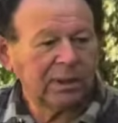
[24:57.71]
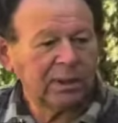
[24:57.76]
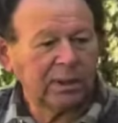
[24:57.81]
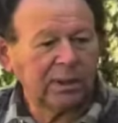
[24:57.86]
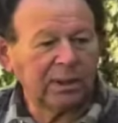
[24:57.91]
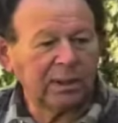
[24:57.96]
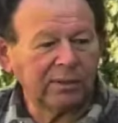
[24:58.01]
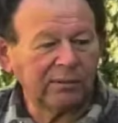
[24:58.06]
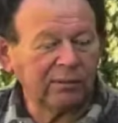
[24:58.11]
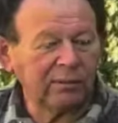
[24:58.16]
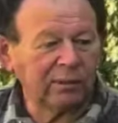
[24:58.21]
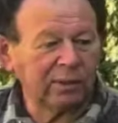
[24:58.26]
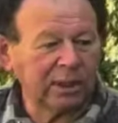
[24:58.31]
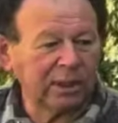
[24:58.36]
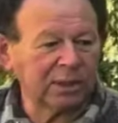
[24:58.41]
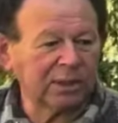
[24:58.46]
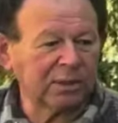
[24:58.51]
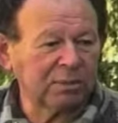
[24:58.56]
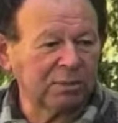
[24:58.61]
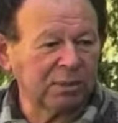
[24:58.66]
And if you
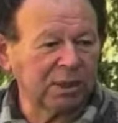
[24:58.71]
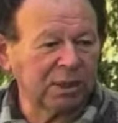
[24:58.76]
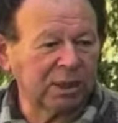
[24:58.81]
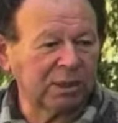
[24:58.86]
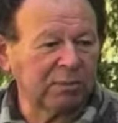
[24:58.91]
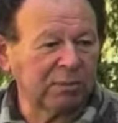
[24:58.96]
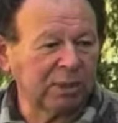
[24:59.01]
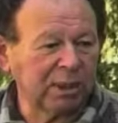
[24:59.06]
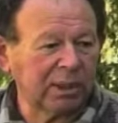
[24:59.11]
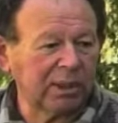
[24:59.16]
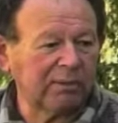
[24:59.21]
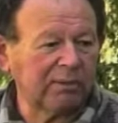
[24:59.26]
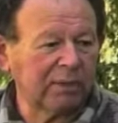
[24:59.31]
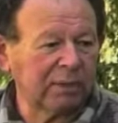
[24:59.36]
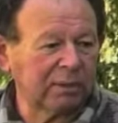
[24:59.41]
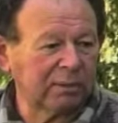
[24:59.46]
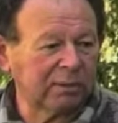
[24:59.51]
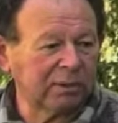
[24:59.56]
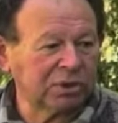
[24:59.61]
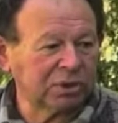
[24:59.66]
ask me, I believe
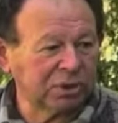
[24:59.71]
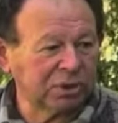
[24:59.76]
it was